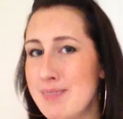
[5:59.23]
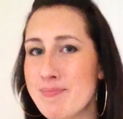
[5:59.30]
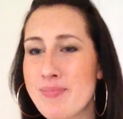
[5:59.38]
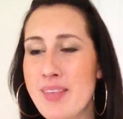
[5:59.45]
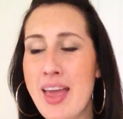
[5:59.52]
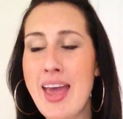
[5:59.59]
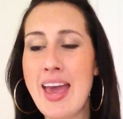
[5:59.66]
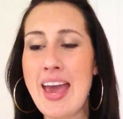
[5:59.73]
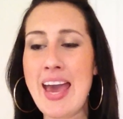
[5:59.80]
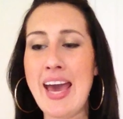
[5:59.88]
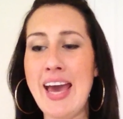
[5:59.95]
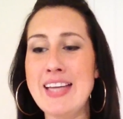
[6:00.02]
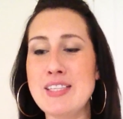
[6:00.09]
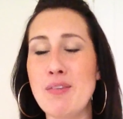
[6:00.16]
And if
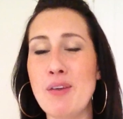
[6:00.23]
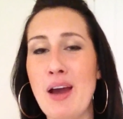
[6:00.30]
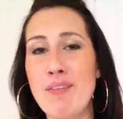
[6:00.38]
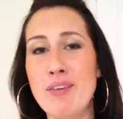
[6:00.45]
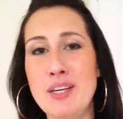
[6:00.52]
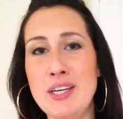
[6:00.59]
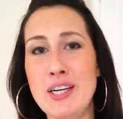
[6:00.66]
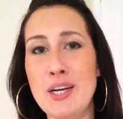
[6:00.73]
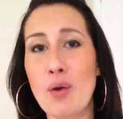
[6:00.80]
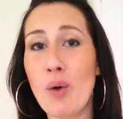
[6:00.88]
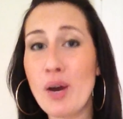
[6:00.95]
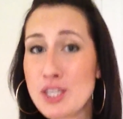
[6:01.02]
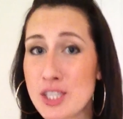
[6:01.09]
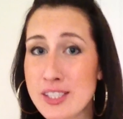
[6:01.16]
you have any
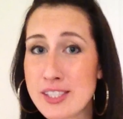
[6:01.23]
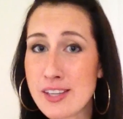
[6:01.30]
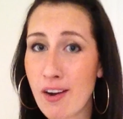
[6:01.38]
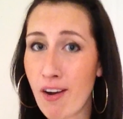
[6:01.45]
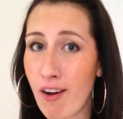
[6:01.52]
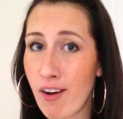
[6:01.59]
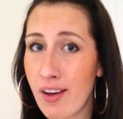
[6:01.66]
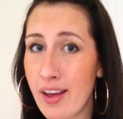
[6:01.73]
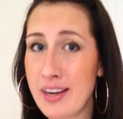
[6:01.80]
questions at all, any color